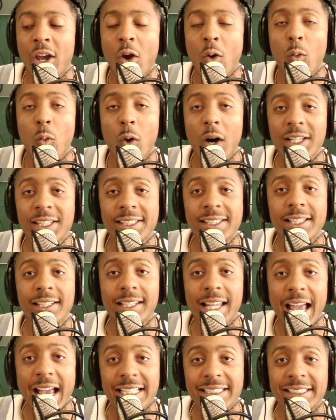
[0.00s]
What's the
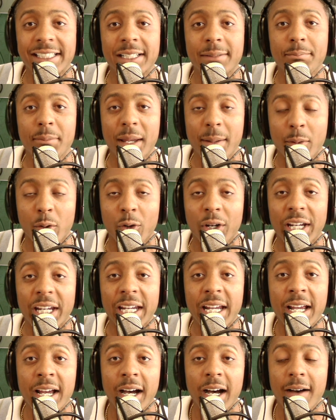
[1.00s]
lasting memory
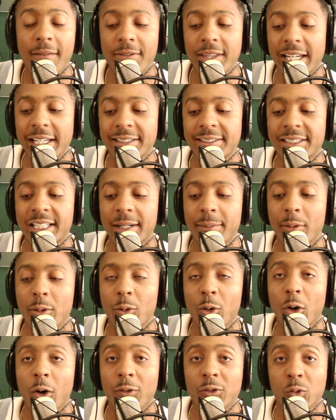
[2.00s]
of these
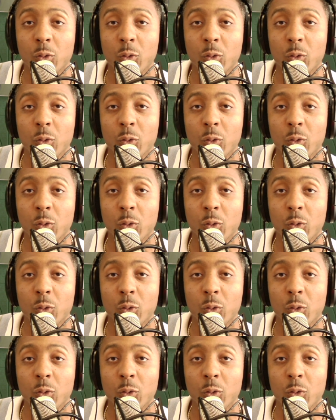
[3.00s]
Timberwolves?